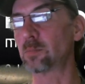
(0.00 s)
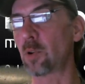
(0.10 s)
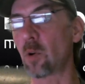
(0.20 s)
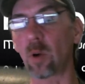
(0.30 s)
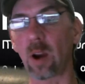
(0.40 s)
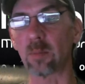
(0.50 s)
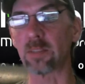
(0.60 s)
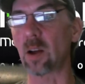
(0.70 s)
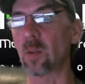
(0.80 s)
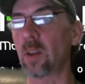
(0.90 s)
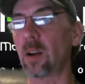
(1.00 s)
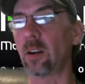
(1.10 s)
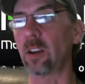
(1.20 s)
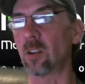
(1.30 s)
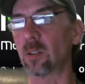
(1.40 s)
programs out there,
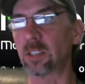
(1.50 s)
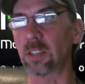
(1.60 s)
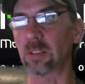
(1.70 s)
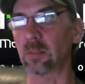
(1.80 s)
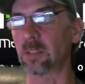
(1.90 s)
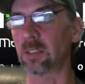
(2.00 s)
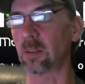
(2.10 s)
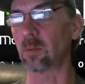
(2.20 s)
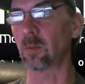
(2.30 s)
you know, systems that